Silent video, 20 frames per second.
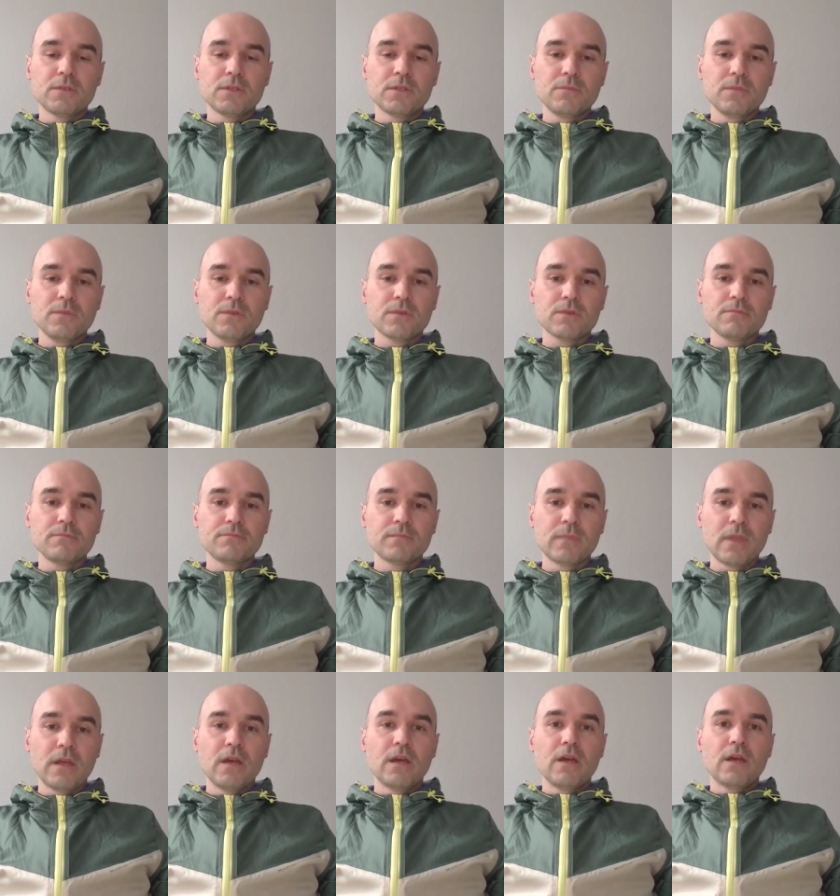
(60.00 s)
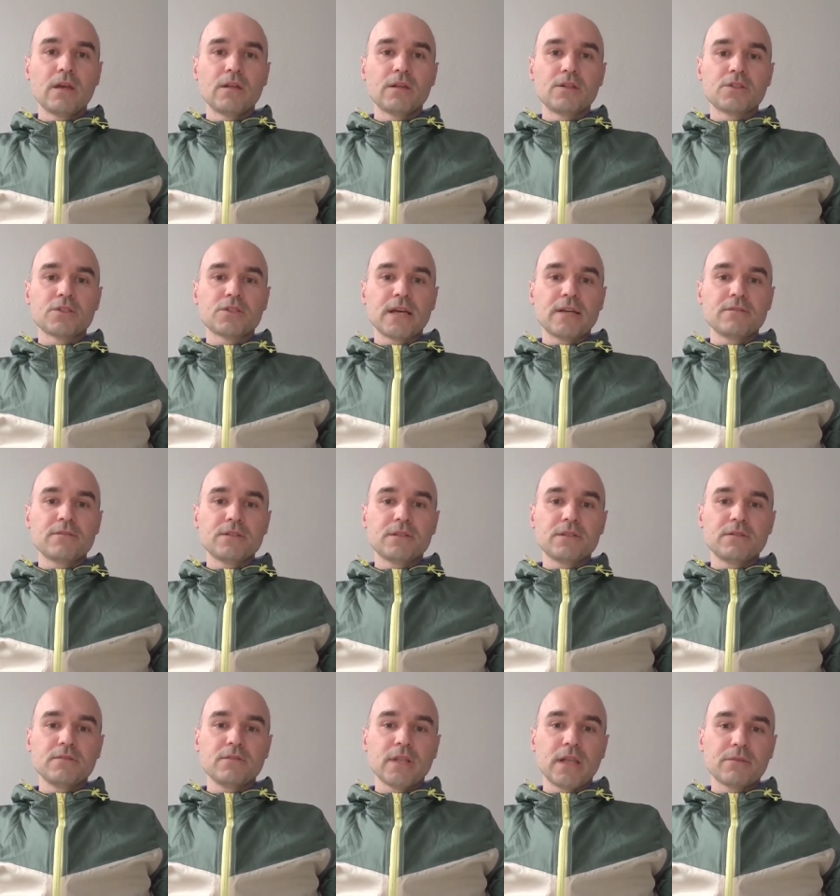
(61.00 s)
Symptoms,
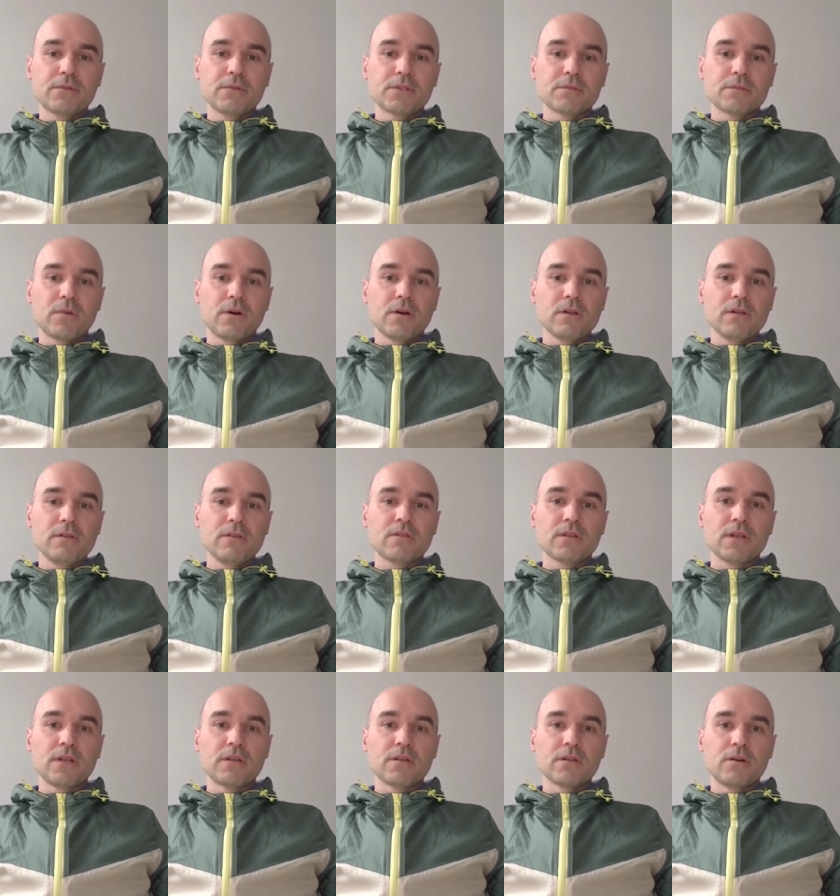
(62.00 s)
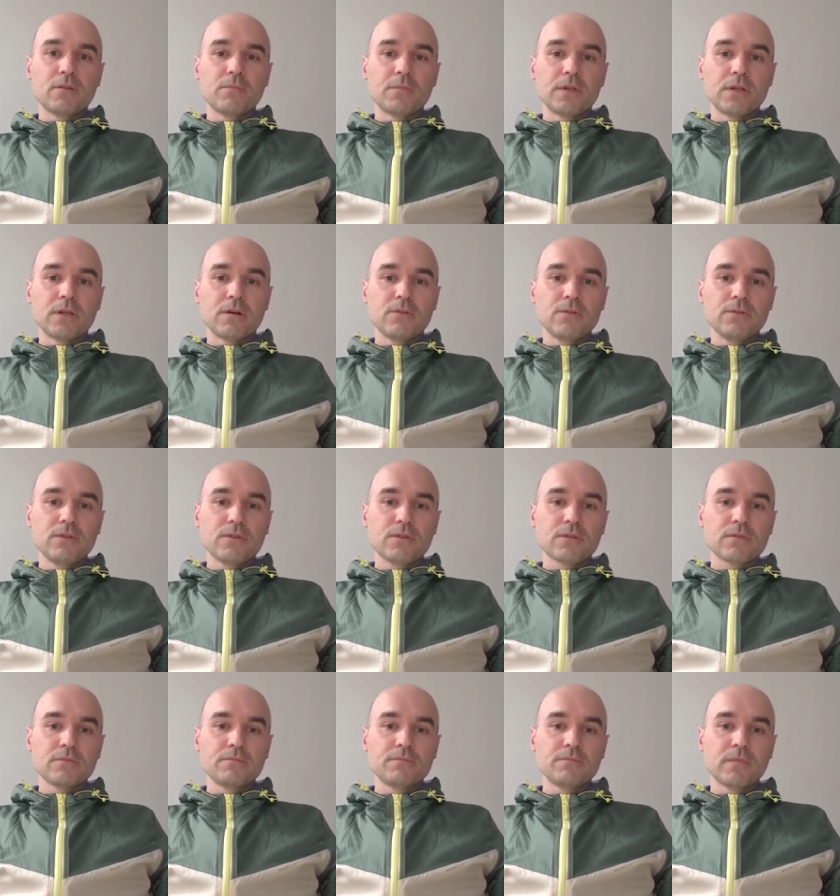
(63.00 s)
Generative Language Models and Open
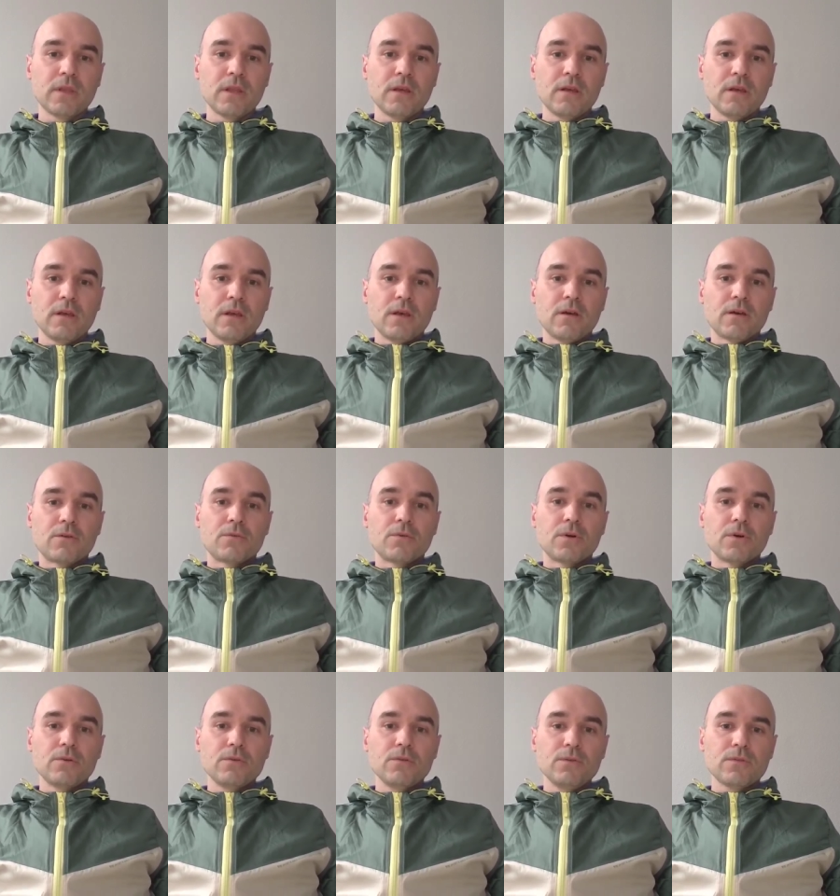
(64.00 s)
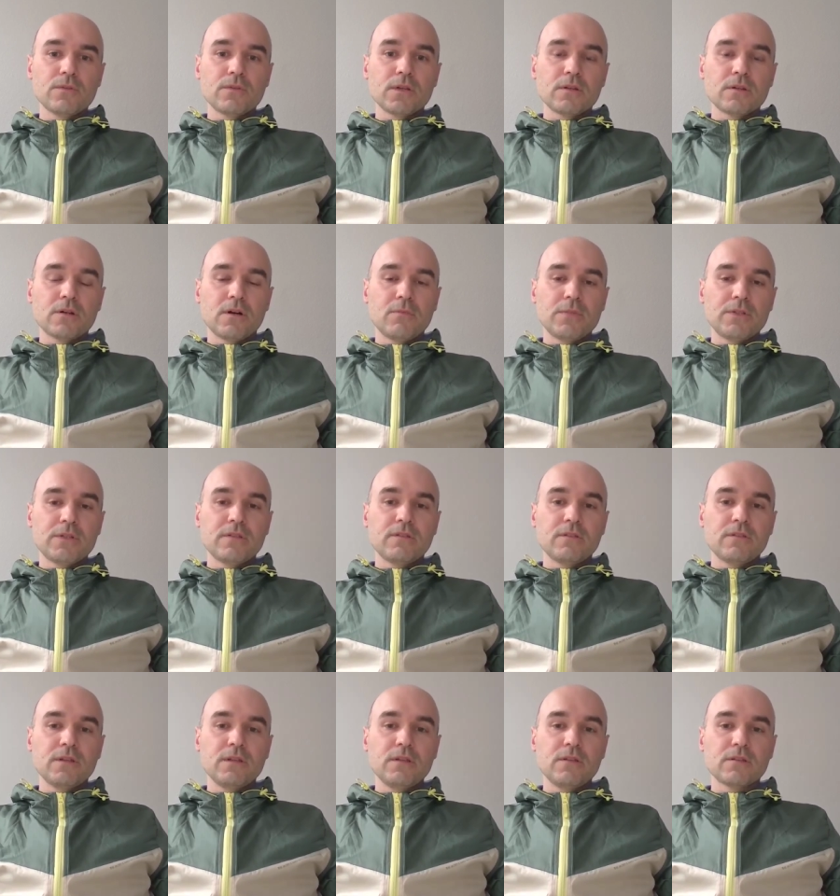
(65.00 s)
Notes, Roles and
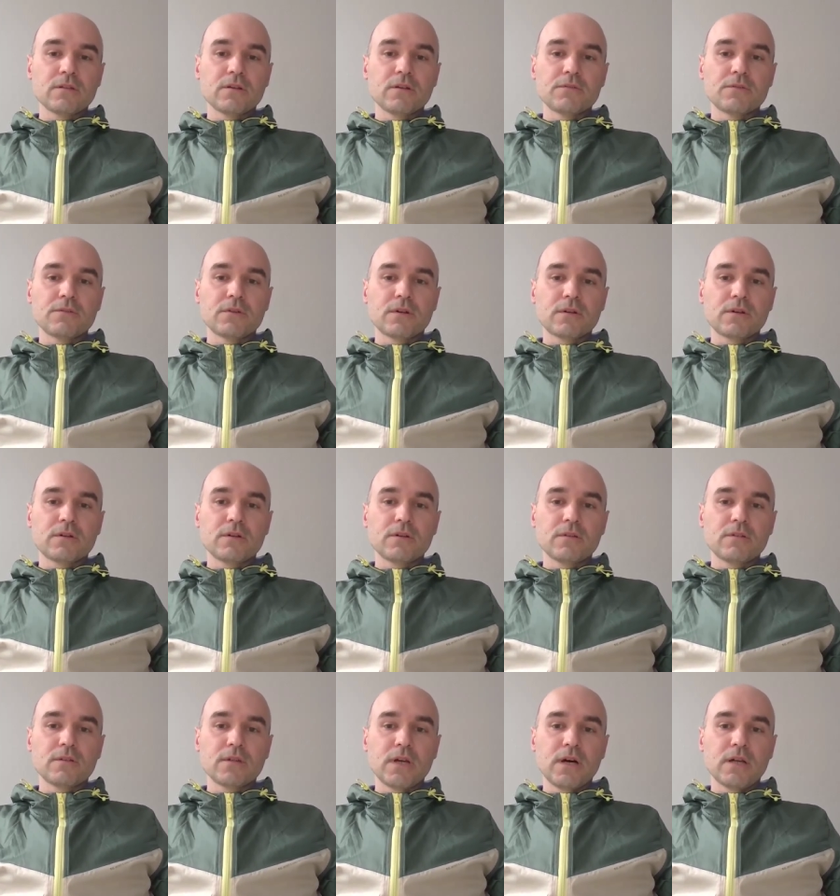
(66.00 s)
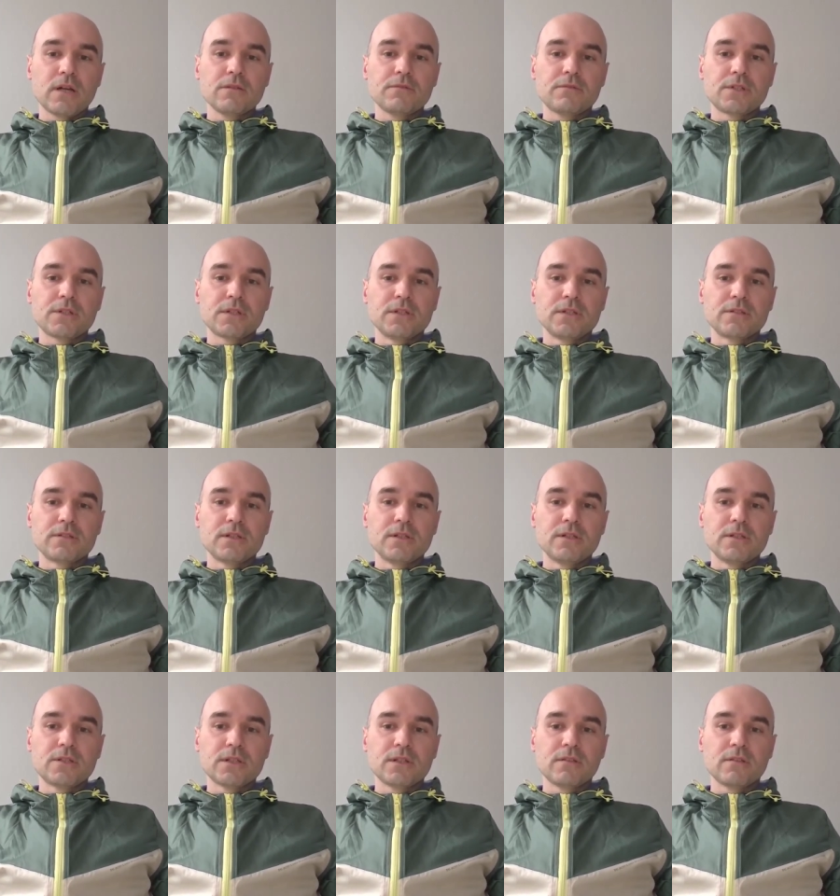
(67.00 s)
Competencies of Doctors in Artificial
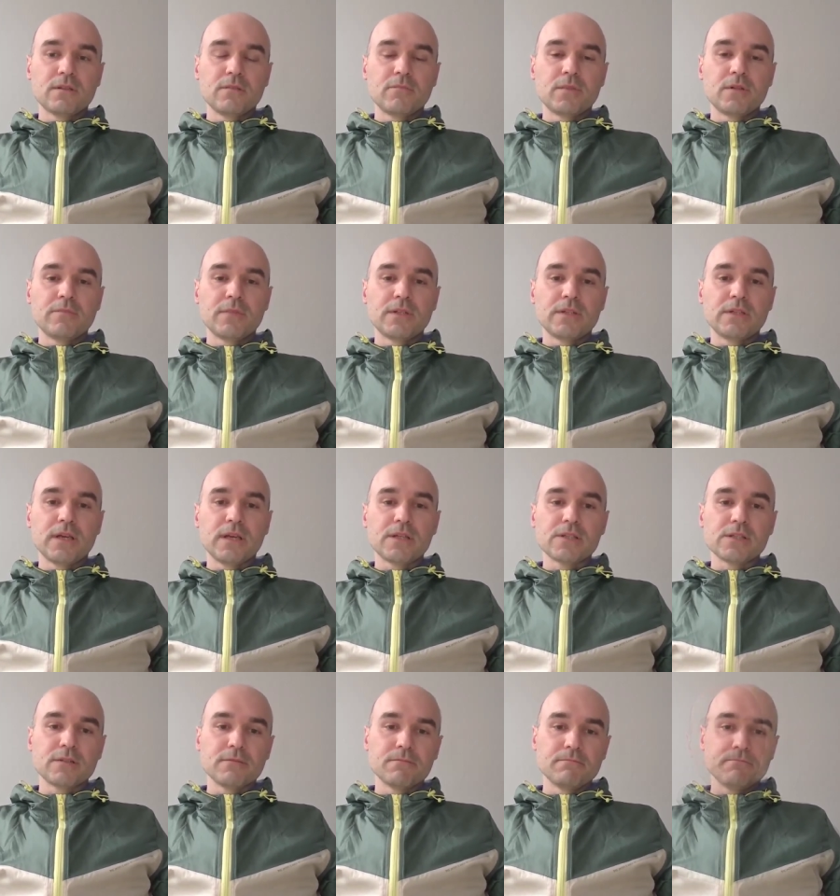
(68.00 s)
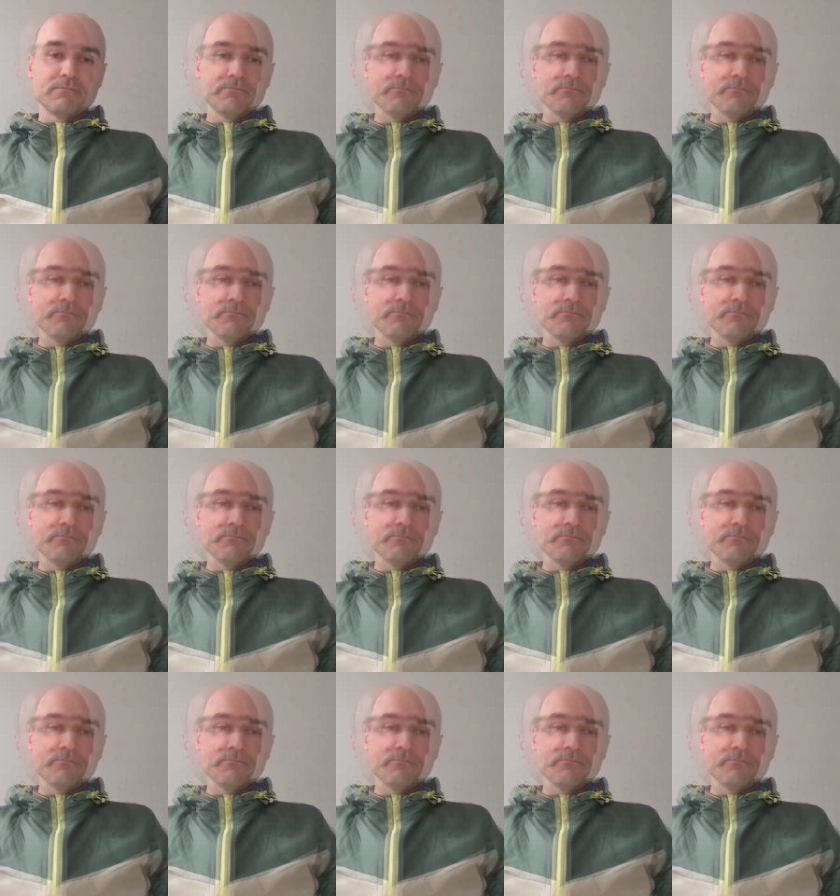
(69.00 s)
Intelligence Implementation.